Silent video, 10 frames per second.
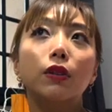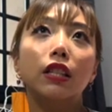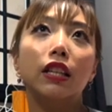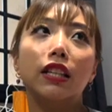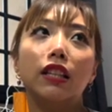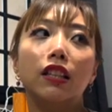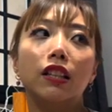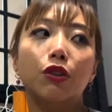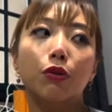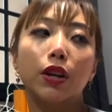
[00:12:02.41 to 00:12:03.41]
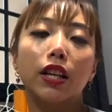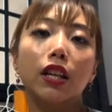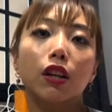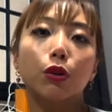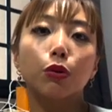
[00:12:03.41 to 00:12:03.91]
in creating
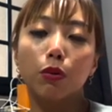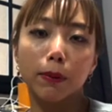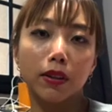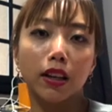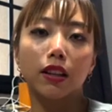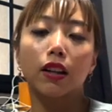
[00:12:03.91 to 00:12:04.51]
a good website,